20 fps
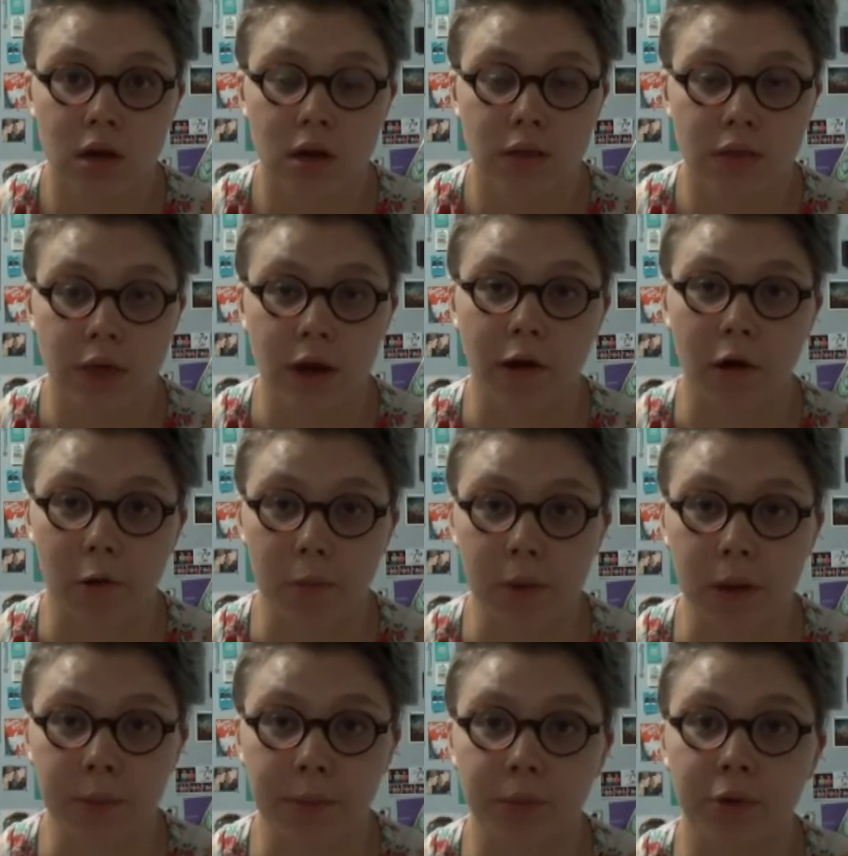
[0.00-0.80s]
there are
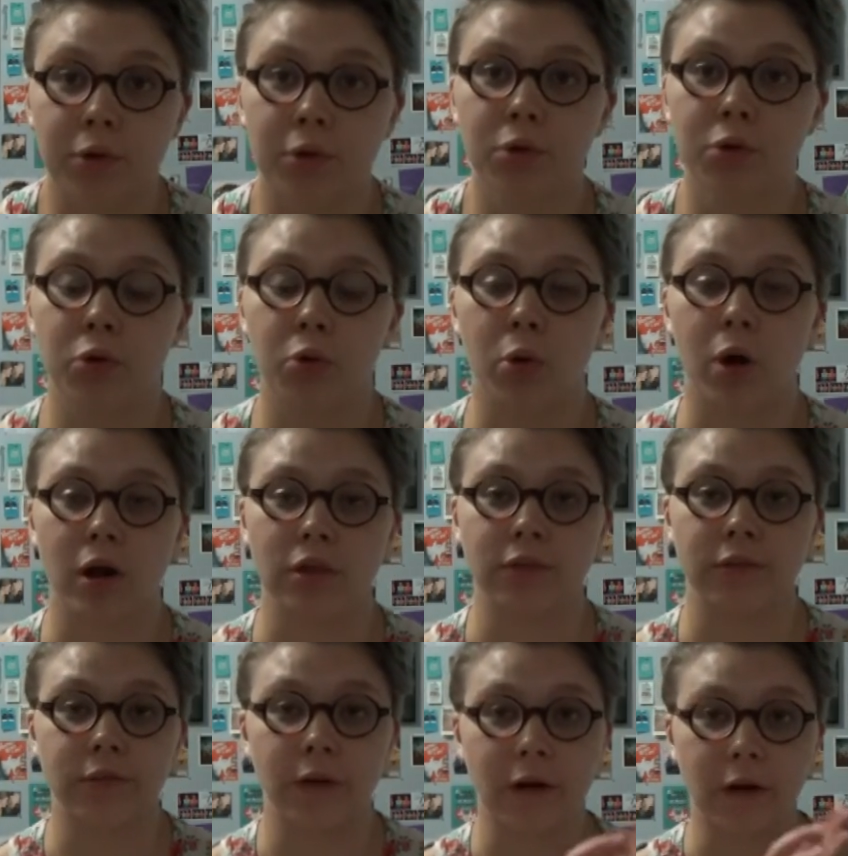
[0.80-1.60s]
people who are on
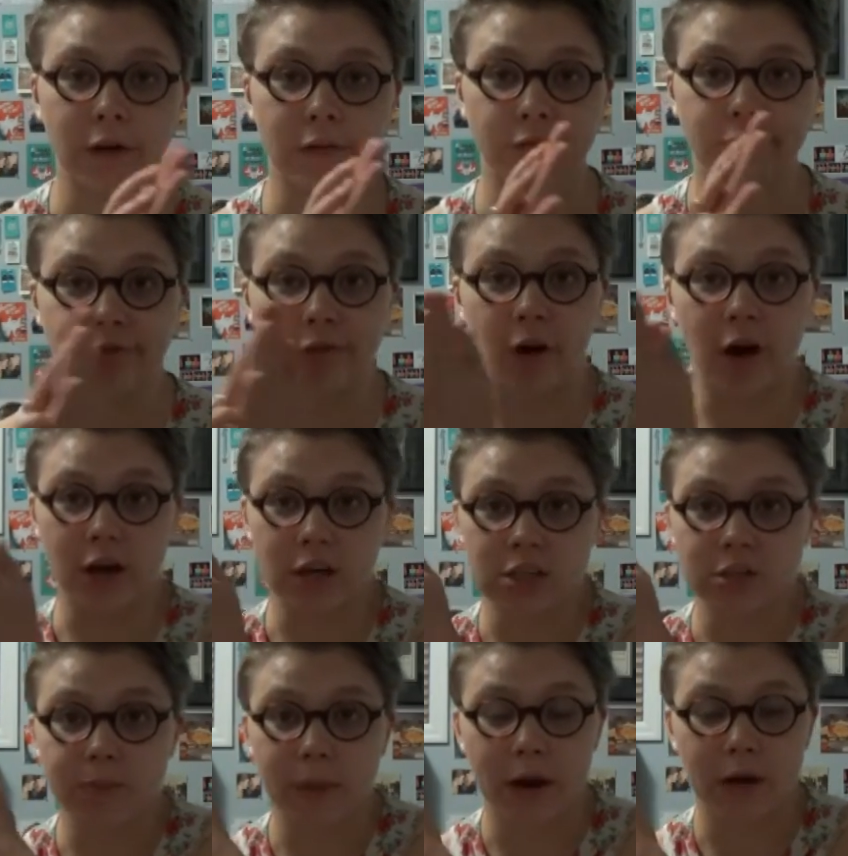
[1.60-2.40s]
the very far
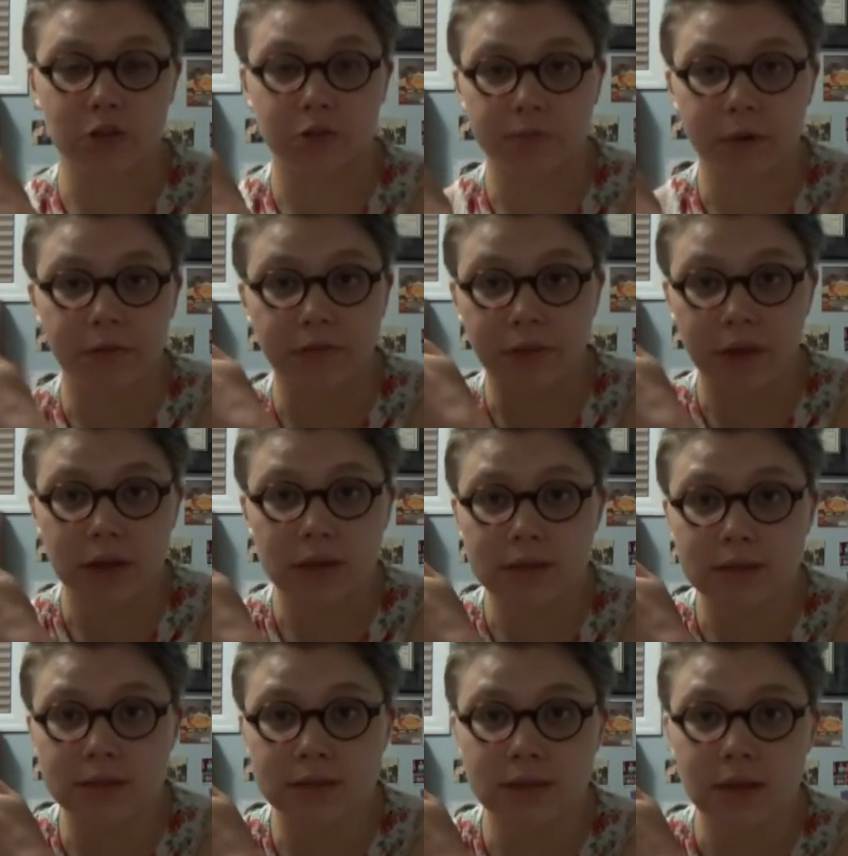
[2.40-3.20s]
spectrum of
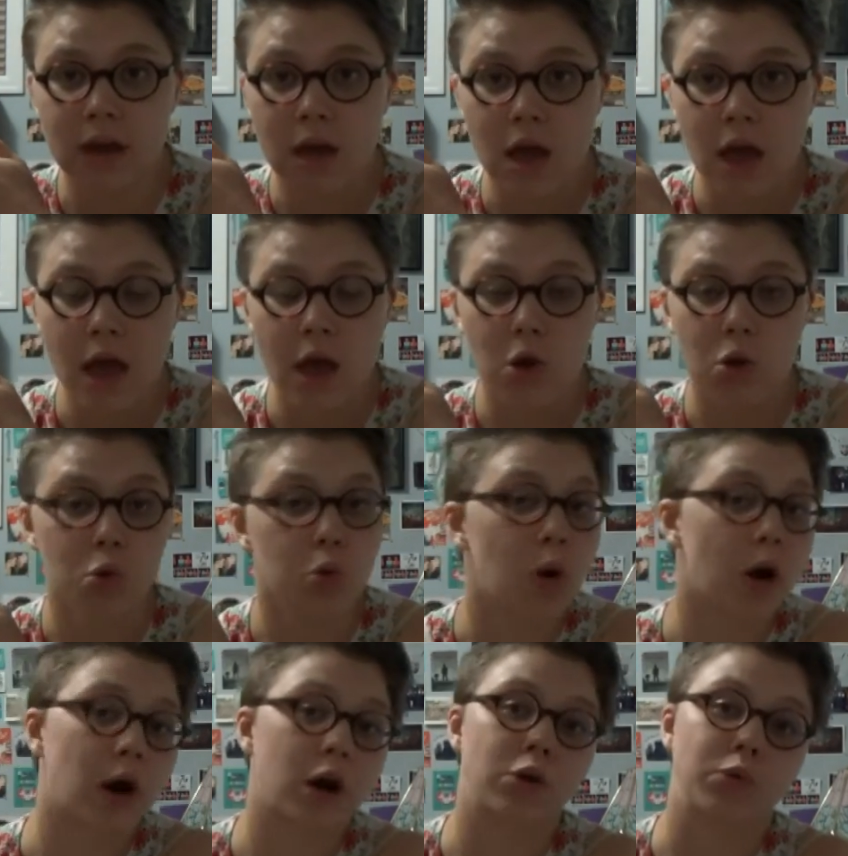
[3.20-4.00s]
this, who
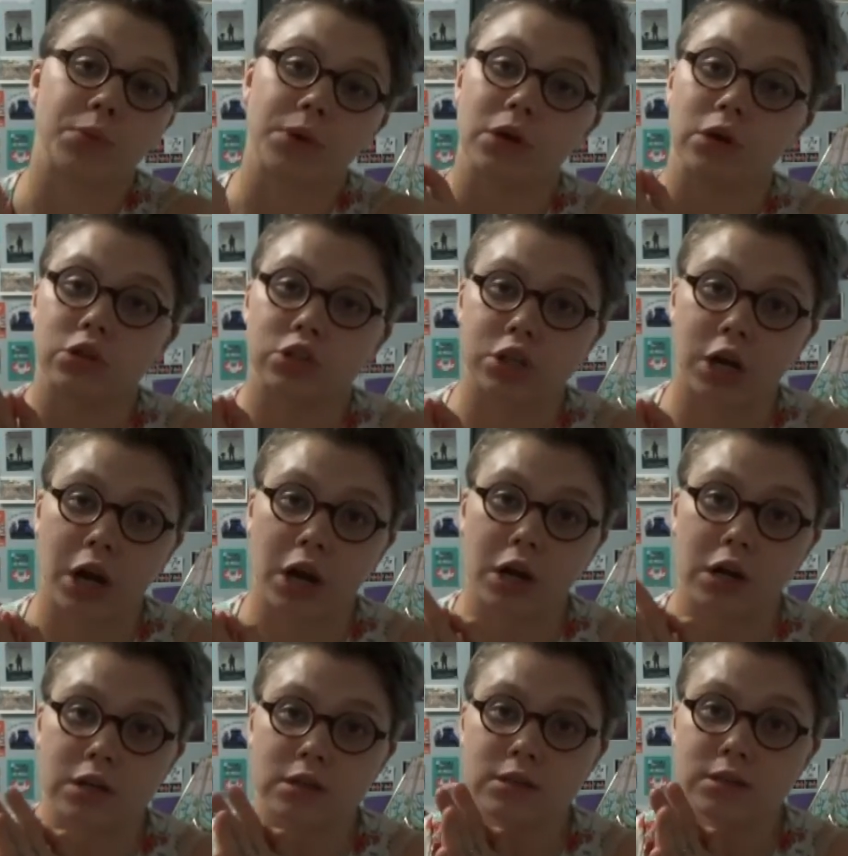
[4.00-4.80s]
are in
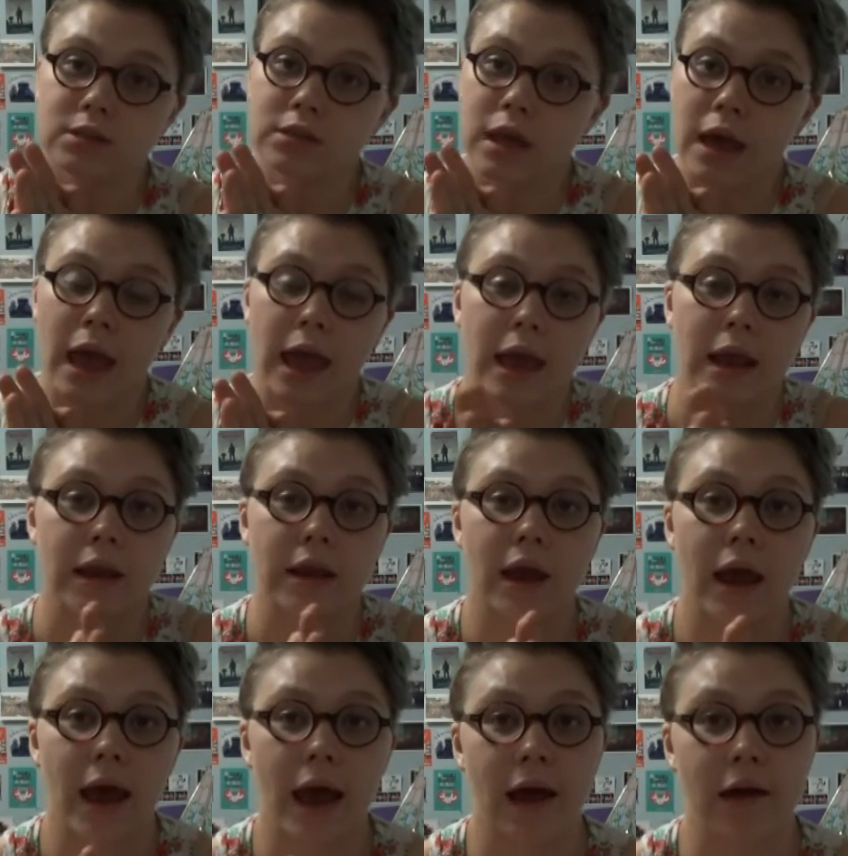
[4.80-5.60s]
wheelchairs and
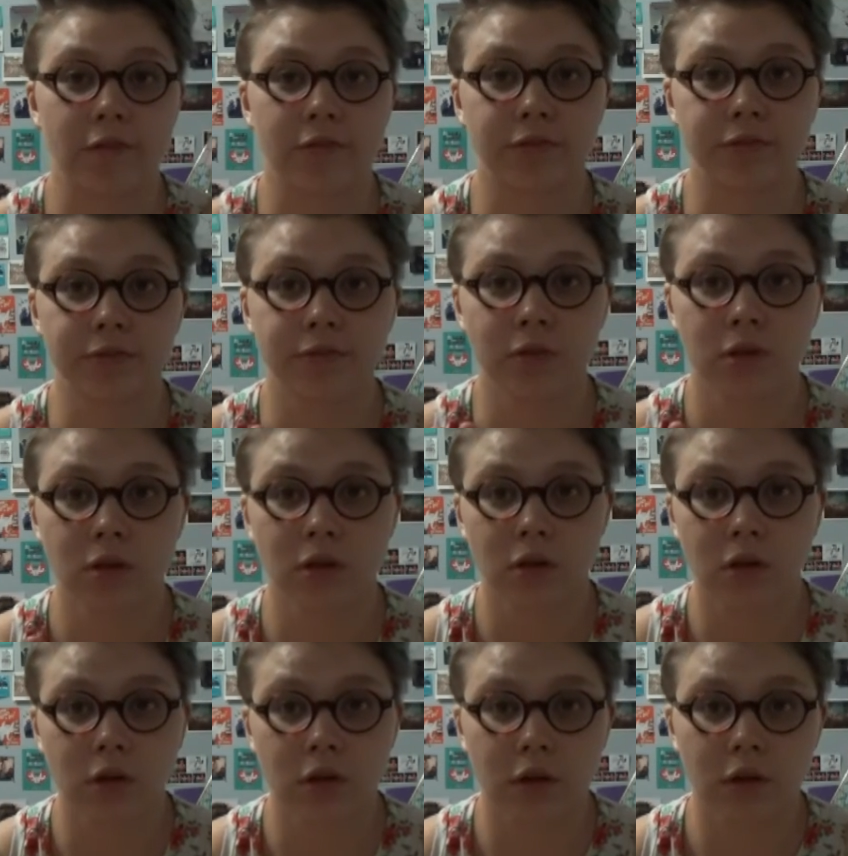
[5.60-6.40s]
have
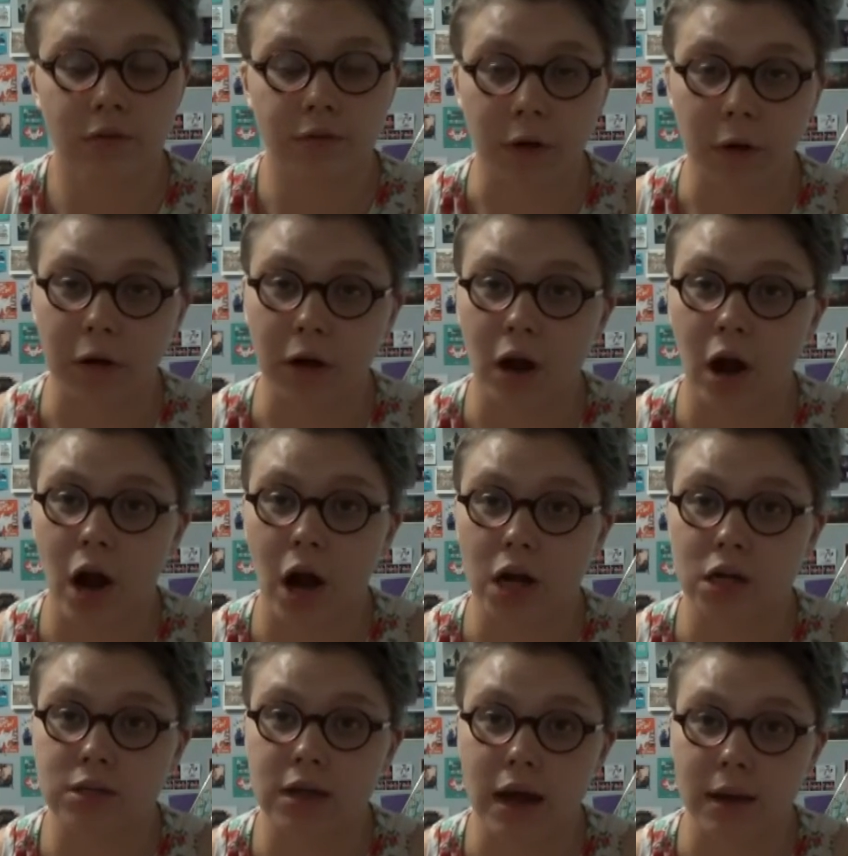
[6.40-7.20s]
very
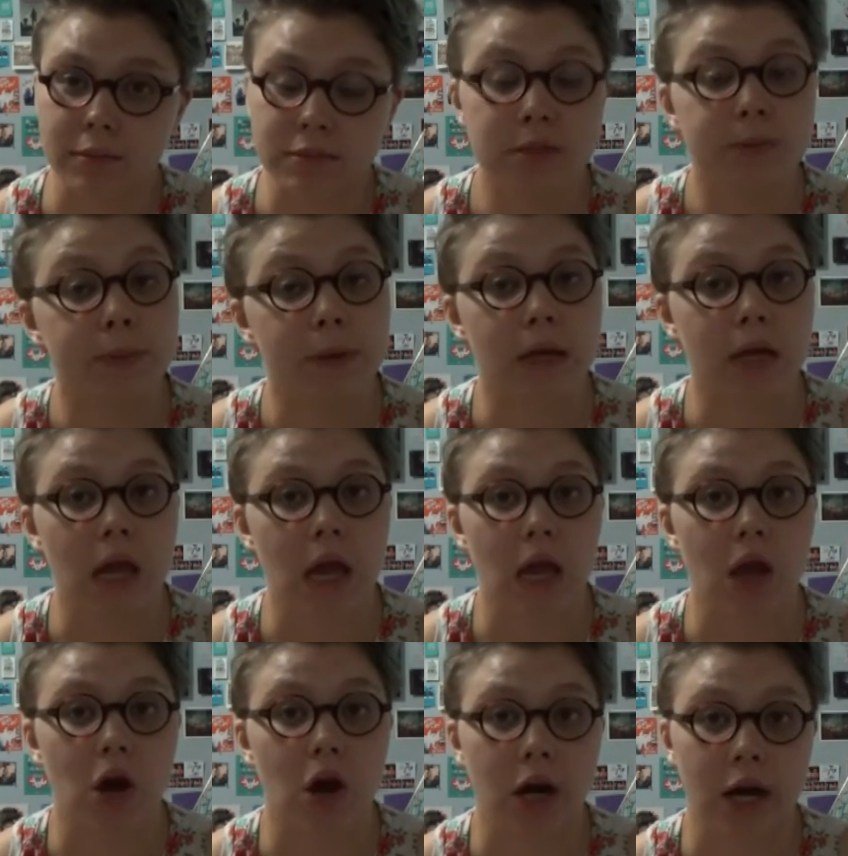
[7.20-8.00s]
hard time
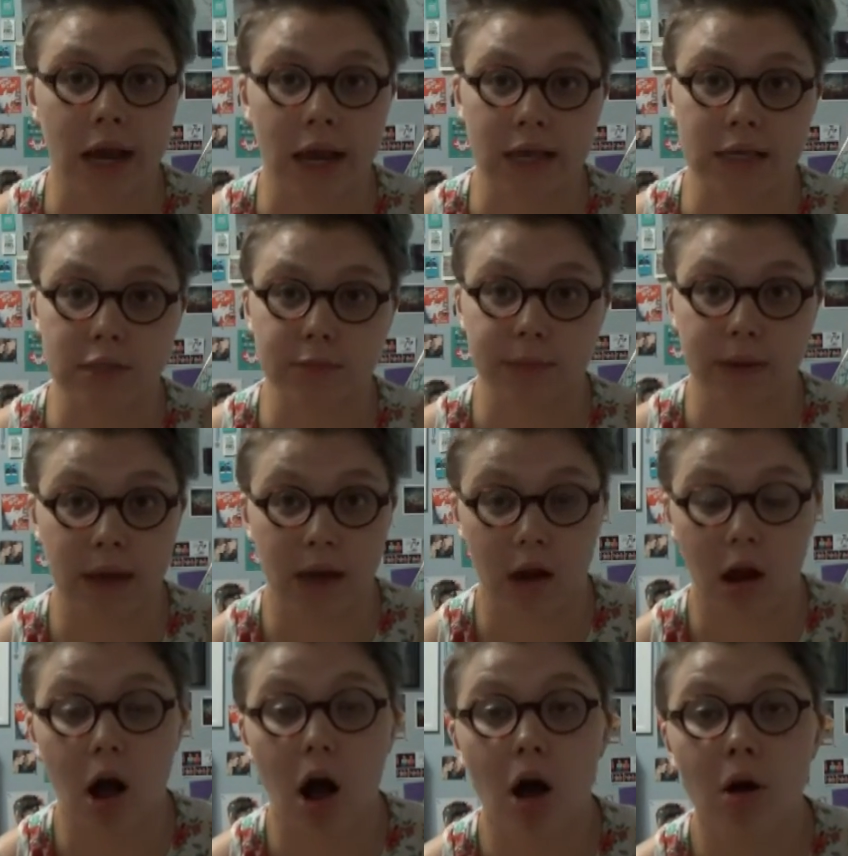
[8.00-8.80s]
speaking or can't speak
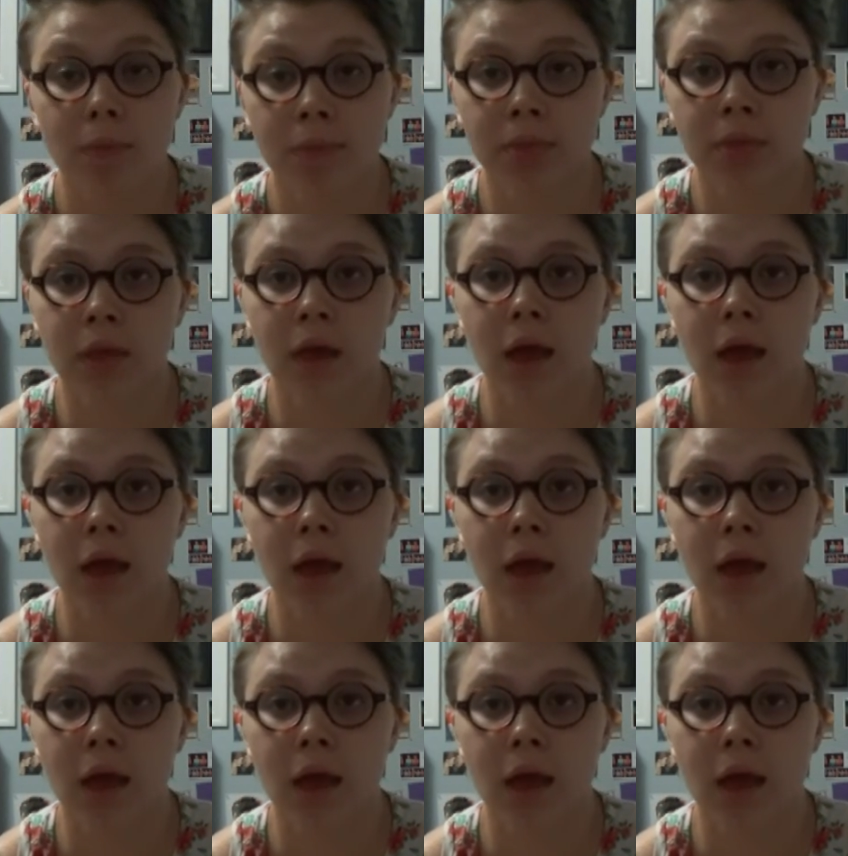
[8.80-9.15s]
at all.